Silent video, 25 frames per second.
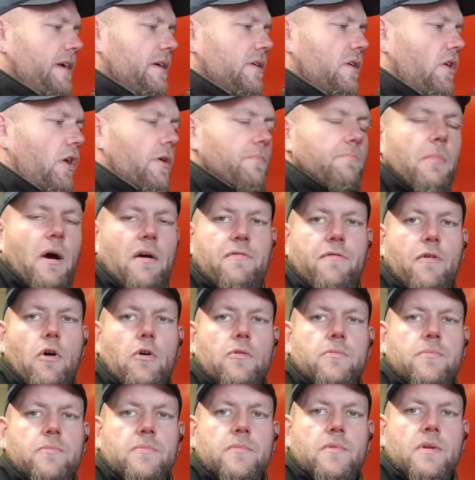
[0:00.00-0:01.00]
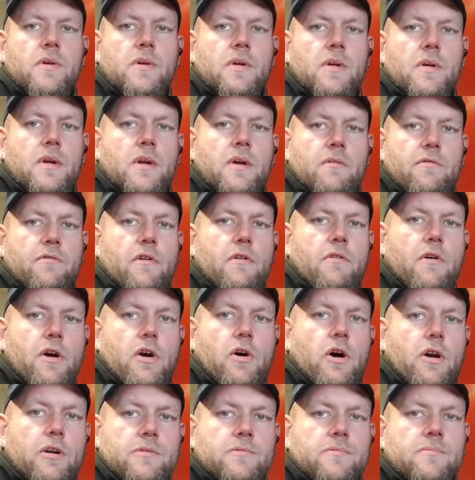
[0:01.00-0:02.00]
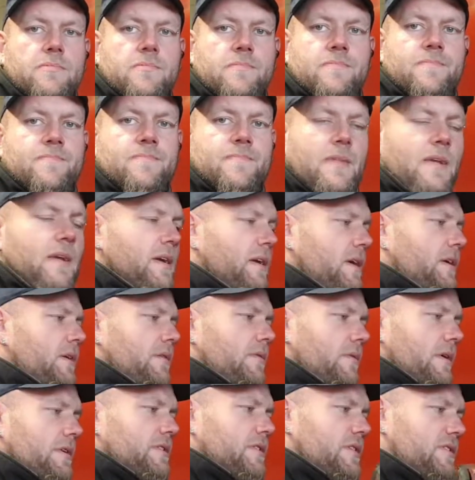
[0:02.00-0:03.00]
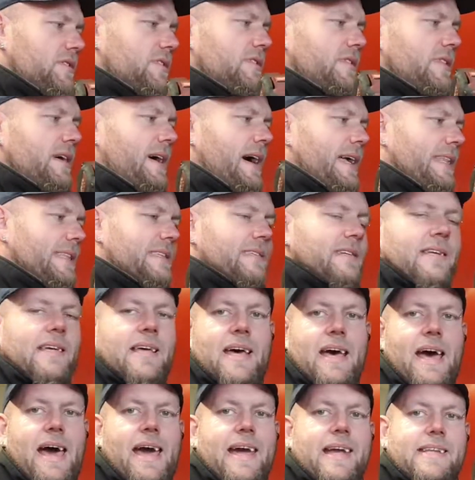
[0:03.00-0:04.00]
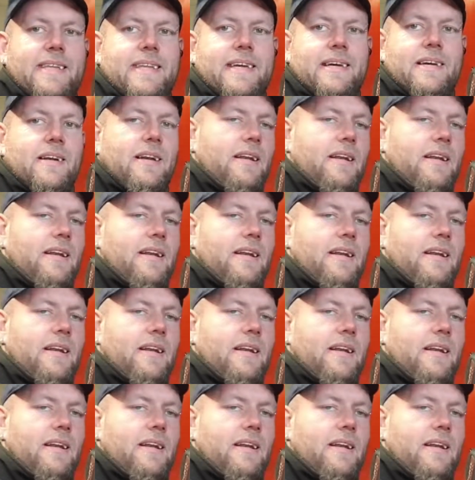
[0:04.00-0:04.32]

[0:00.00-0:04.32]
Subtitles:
on my phone for recording, which is not ideal.